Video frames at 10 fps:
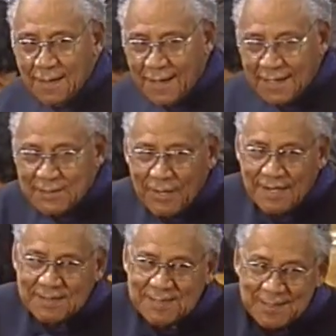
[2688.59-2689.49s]
That's
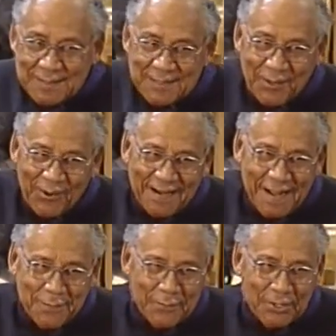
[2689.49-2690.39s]
right, says Lord
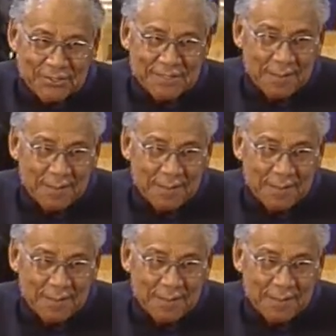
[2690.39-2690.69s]
have mercy.